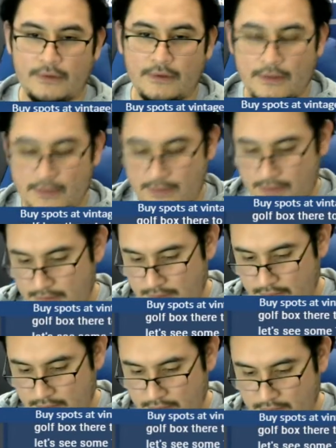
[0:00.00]
mm-hmm.
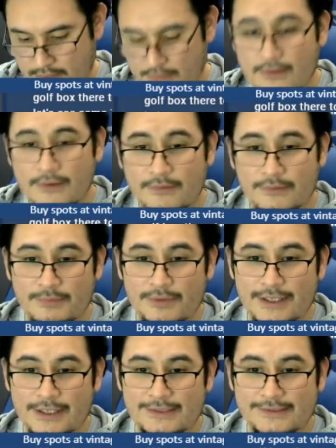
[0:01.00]
We are
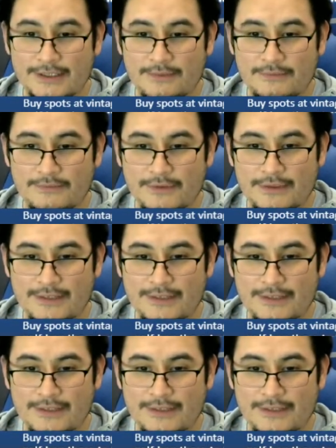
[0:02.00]
playing on Sunday before dinner.